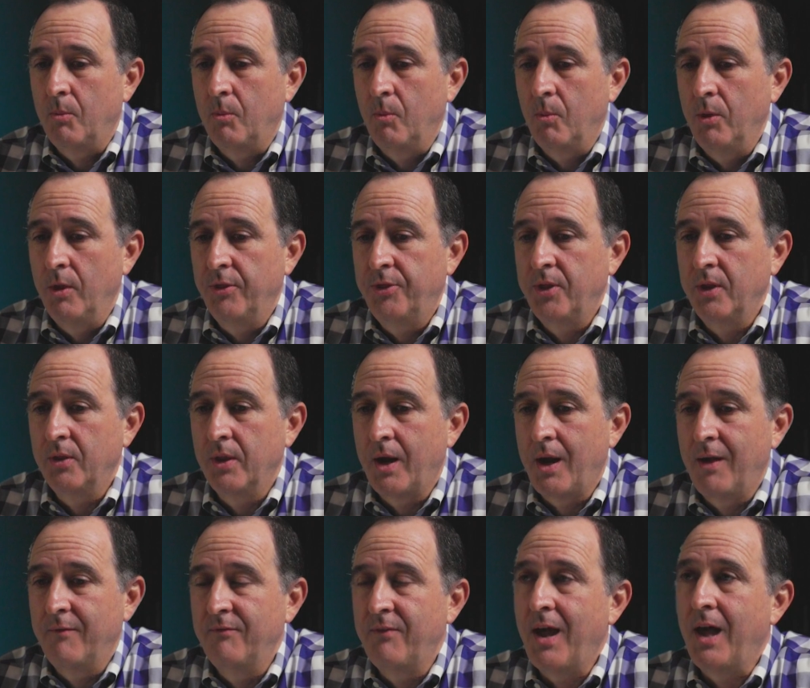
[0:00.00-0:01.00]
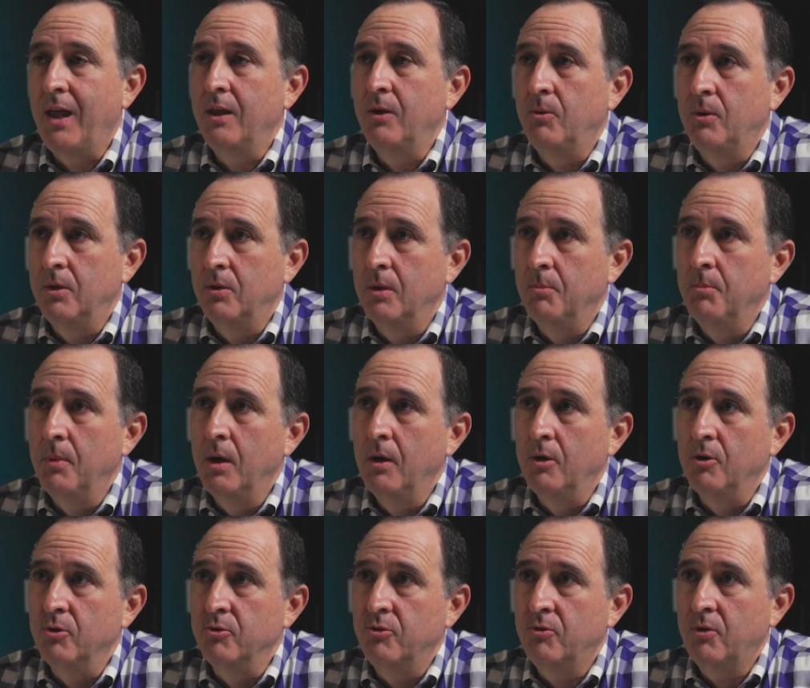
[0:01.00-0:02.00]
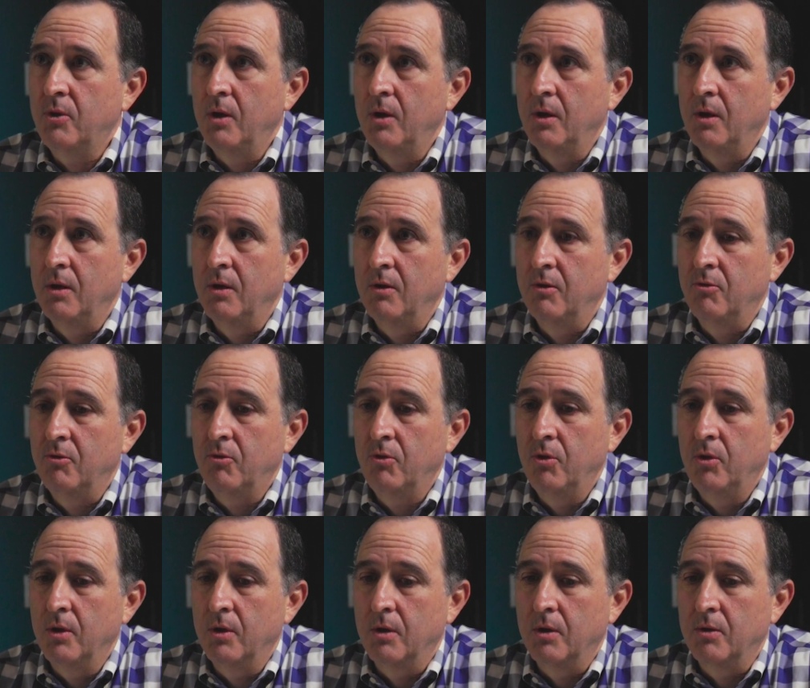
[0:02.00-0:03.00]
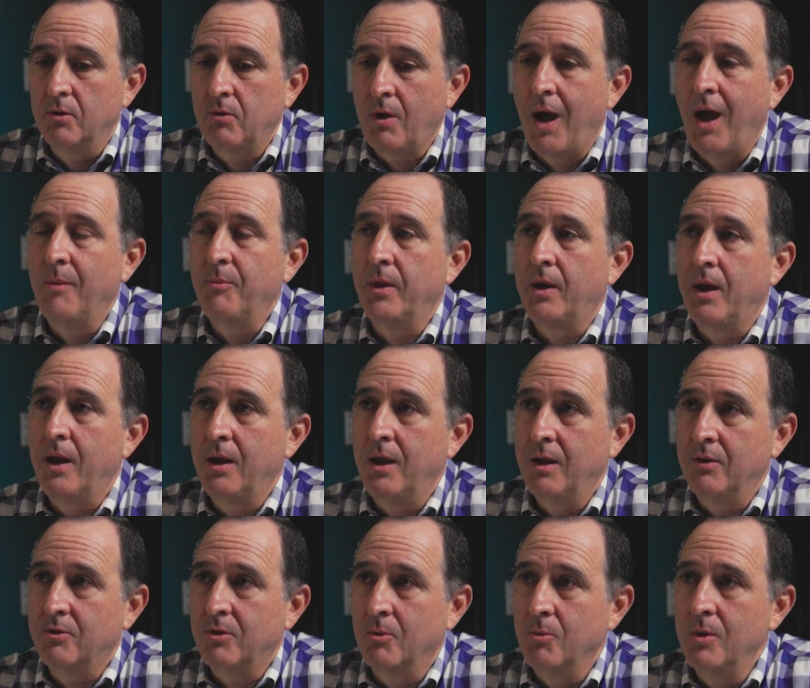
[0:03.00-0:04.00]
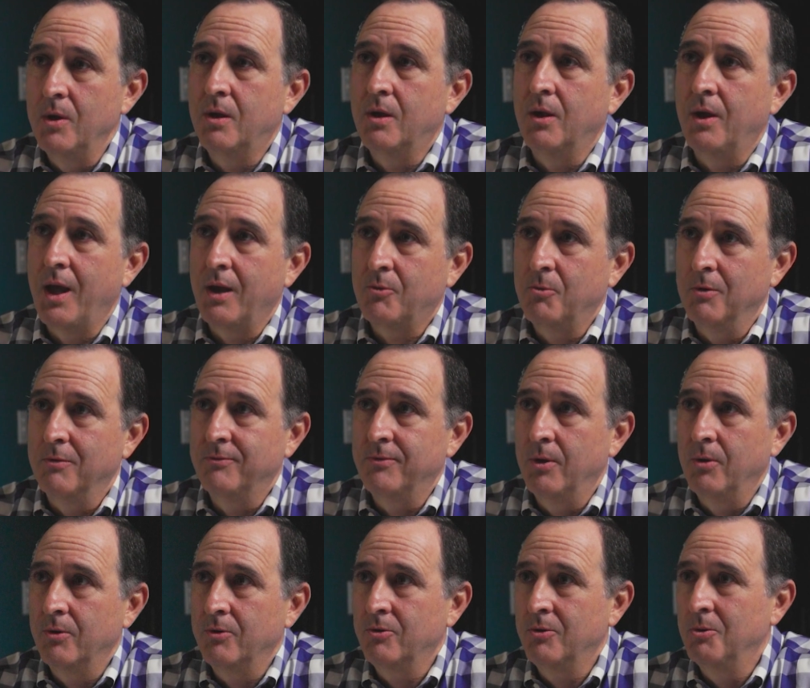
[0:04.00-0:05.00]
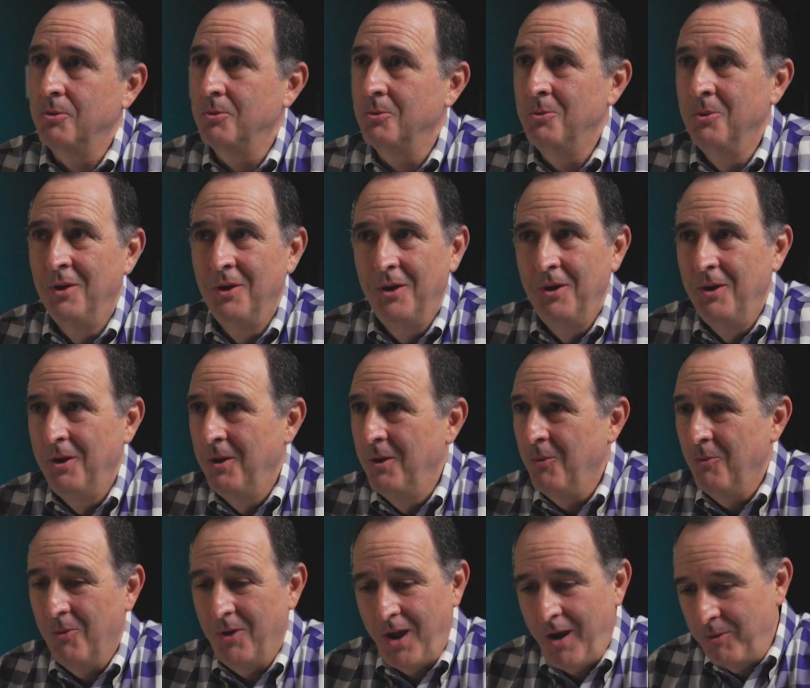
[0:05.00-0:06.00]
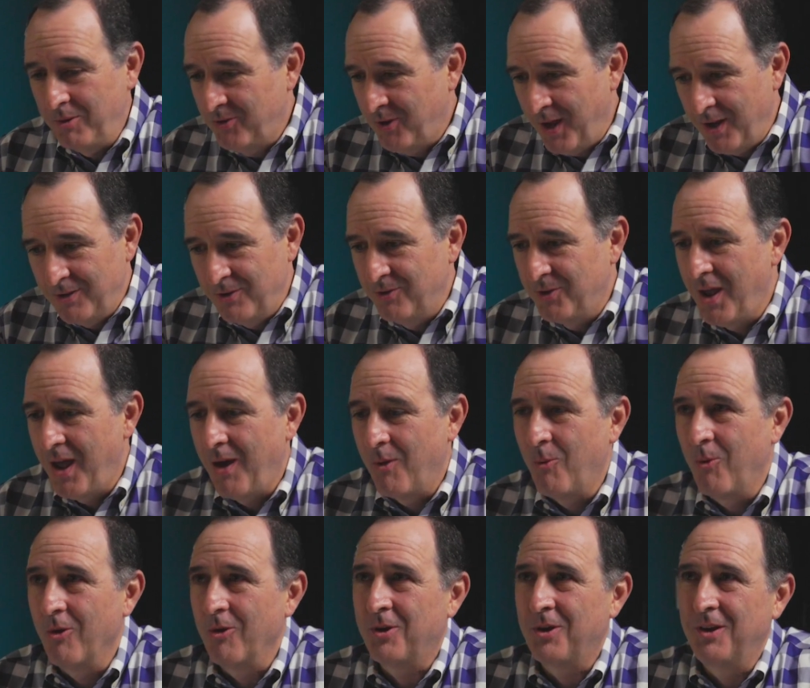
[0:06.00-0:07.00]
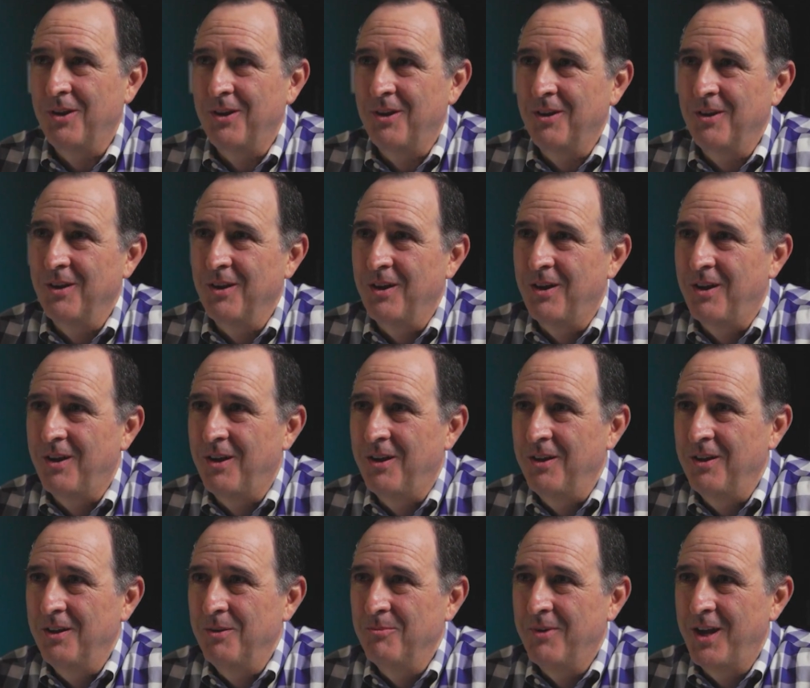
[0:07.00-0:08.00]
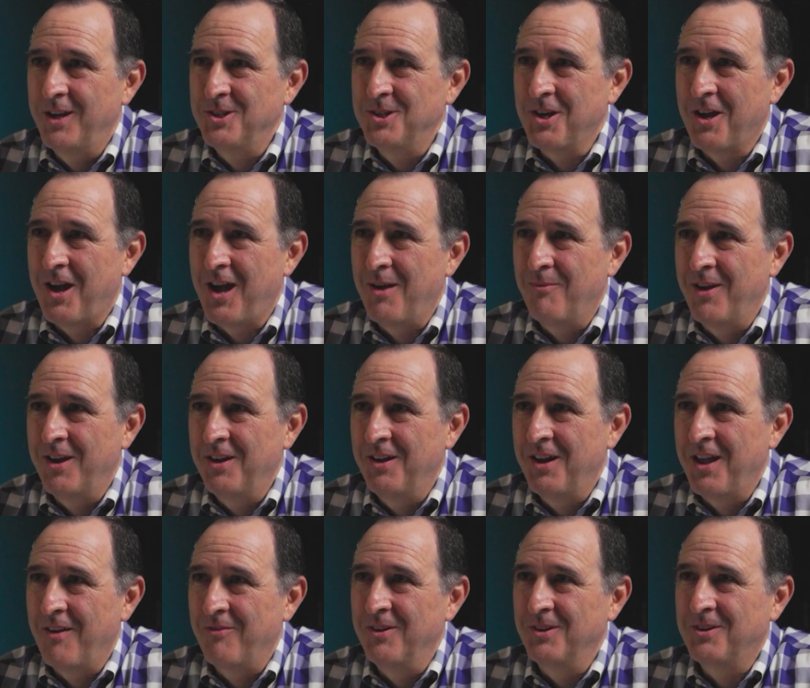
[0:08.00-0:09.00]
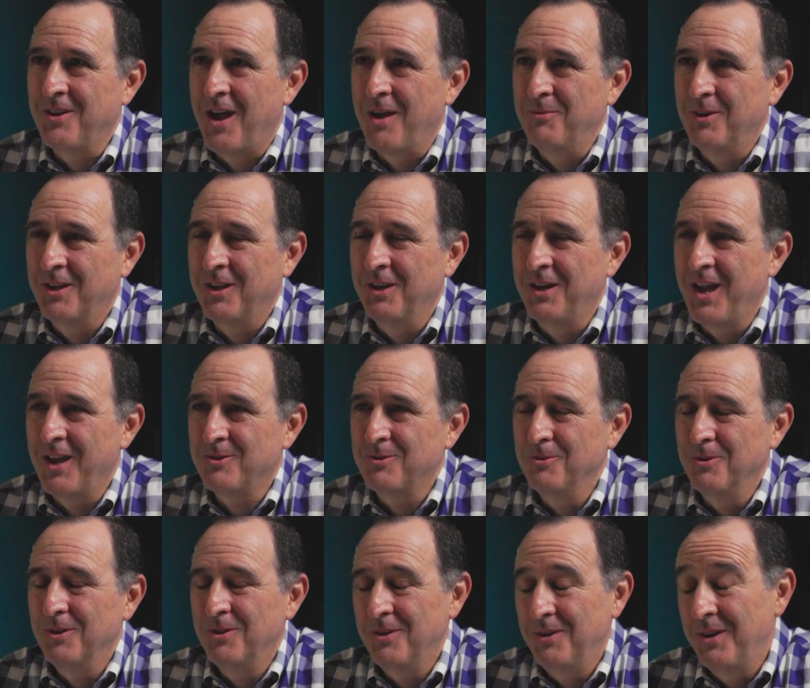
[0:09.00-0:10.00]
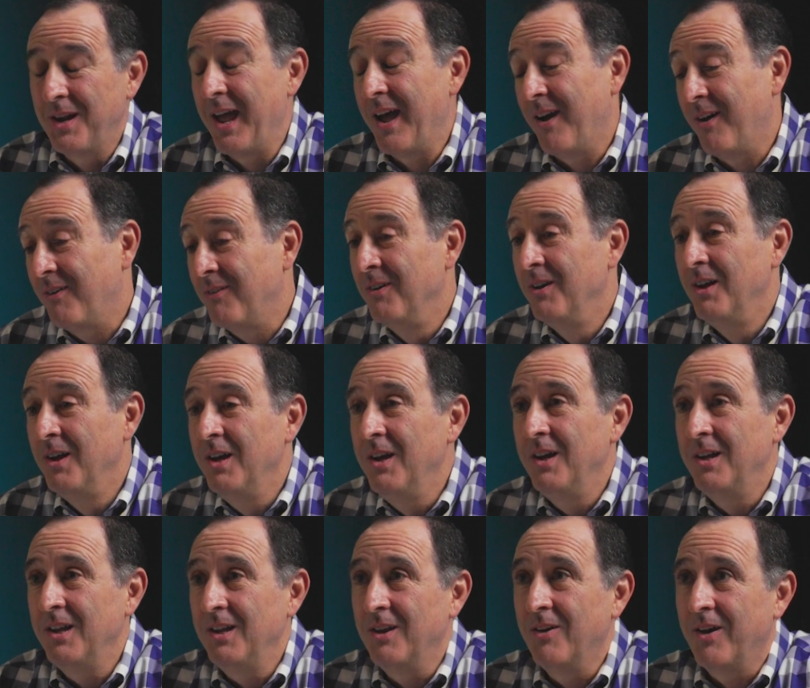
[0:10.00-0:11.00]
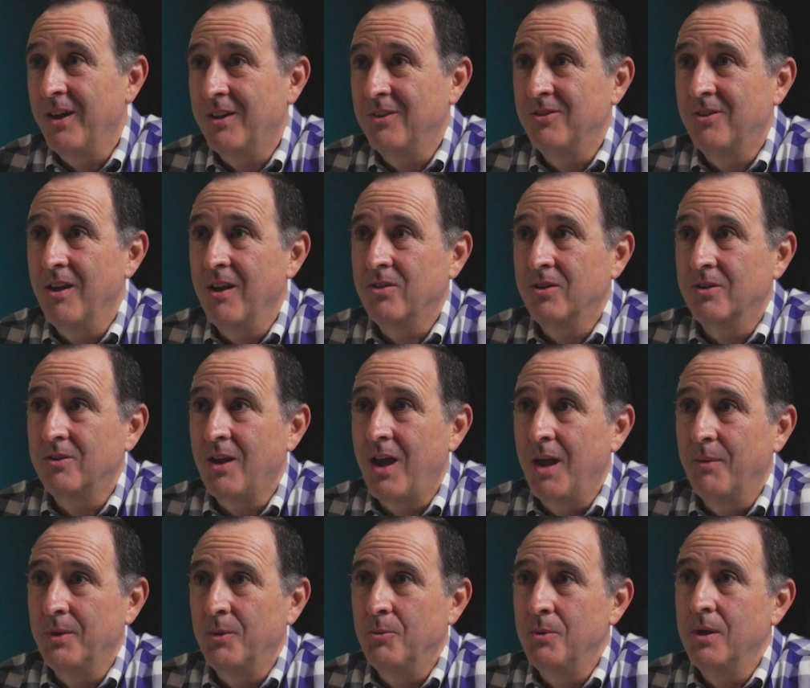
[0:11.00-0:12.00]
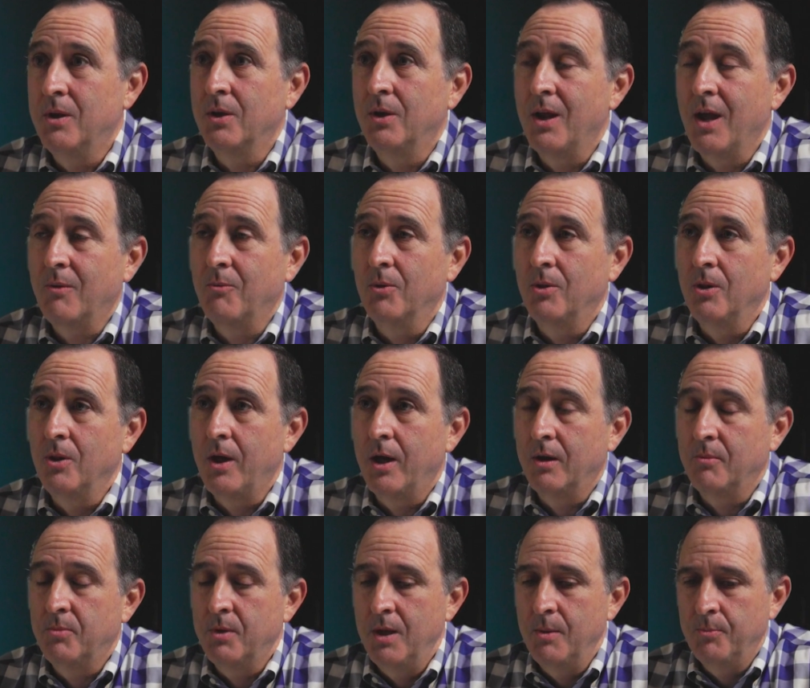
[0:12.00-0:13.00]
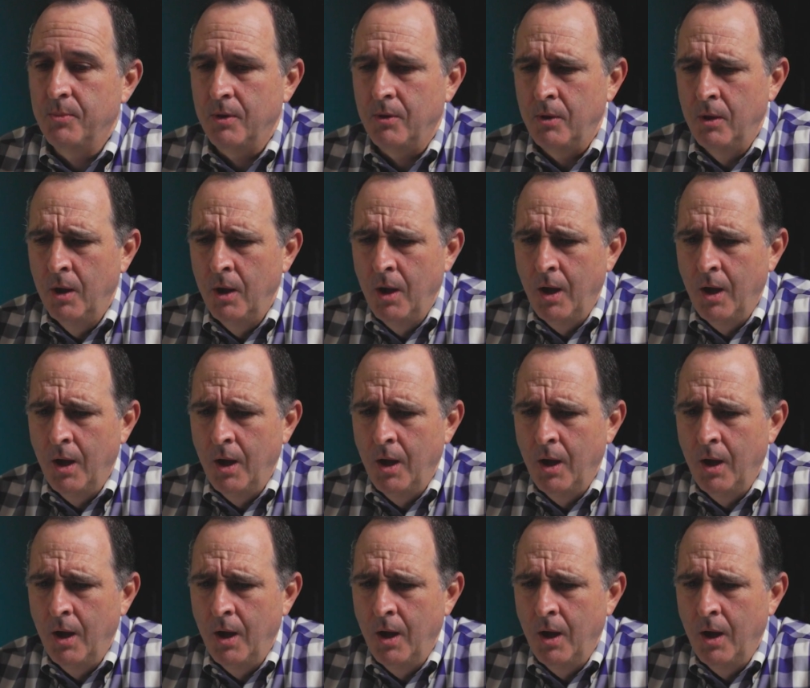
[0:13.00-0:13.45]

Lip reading: The thing that I'm valuing the most is the time that I get to reconnect with folks who, when I was heads down working in my job, I didn't have the time to connect with, and now I can take the time and reconnect with a lot of people.